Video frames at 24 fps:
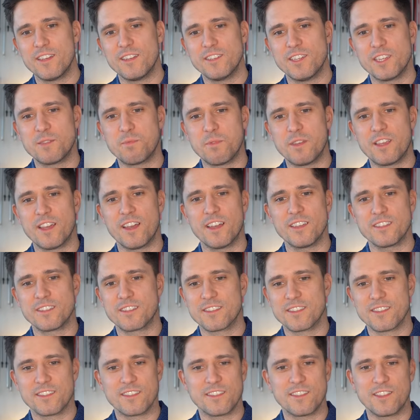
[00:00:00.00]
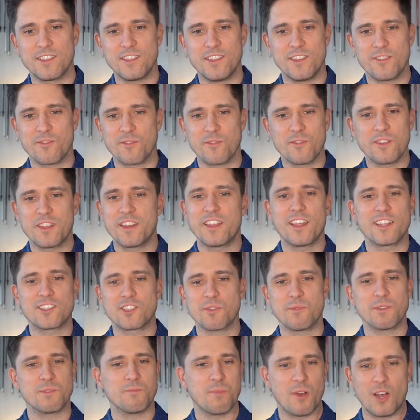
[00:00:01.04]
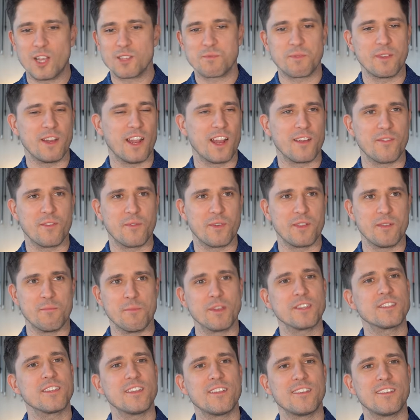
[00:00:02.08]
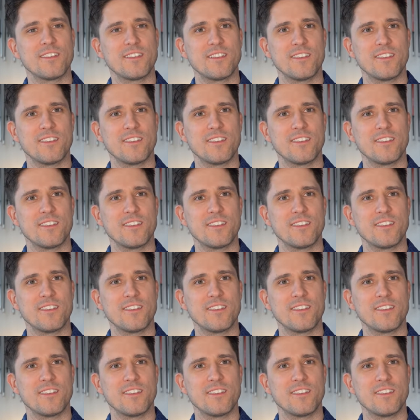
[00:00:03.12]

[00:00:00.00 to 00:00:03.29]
just because you're only gonna get so much ball speed out of it when you miss it.